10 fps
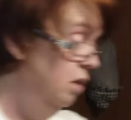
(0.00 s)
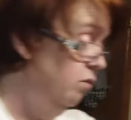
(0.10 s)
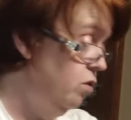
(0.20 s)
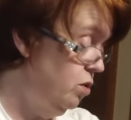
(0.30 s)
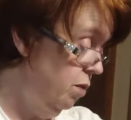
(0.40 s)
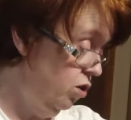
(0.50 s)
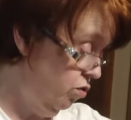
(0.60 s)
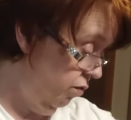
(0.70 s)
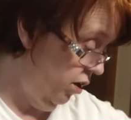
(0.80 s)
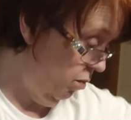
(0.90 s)
For some
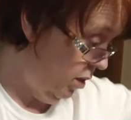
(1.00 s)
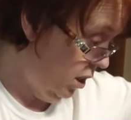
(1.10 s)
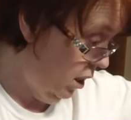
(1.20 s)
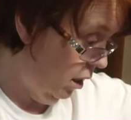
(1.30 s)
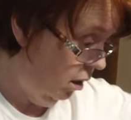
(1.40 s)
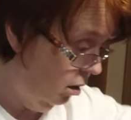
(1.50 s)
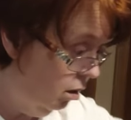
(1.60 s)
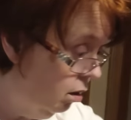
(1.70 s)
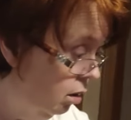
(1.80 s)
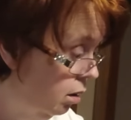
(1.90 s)
extra vitamin C.
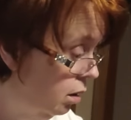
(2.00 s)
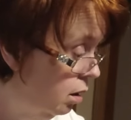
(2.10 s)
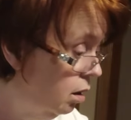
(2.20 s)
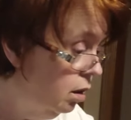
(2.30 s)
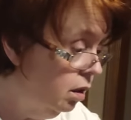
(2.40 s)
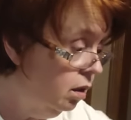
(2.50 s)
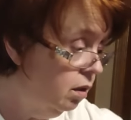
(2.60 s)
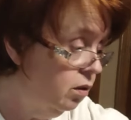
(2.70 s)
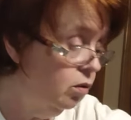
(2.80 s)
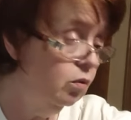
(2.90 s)

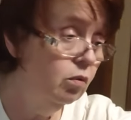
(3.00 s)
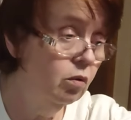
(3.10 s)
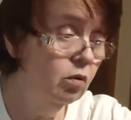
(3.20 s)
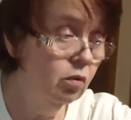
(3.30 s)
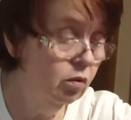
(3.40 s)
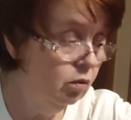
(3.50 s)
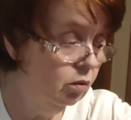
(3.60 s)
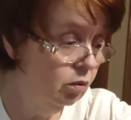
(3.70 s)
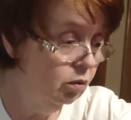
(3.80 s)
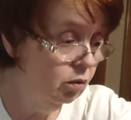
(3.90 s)
Don't
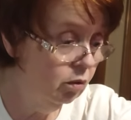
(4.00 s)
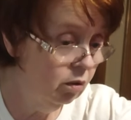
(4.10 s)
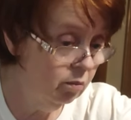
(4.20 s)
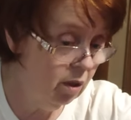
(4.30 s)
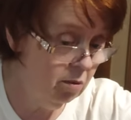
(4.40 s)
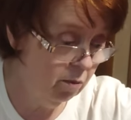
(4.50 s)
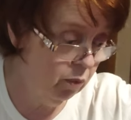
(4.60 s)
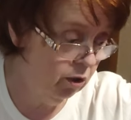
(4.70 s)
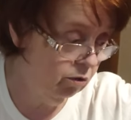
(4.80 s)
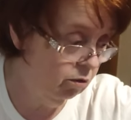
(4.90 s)
know. Maybe I
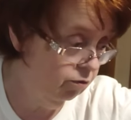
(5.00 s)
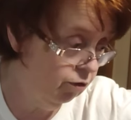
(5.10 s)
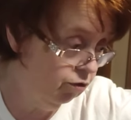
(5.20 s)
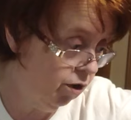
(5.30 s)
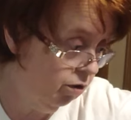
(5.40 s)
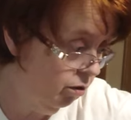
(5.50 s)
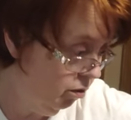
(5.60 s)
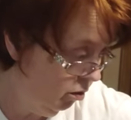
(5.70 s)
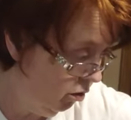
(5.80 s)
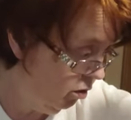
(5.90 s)
put it in the refrigerator.
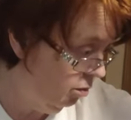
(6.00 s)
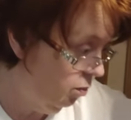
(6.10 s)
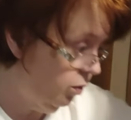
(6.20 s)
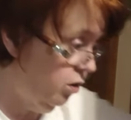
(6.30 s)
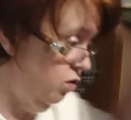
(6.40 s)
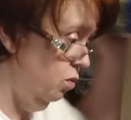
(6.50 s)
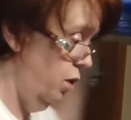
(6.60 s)
So let me put this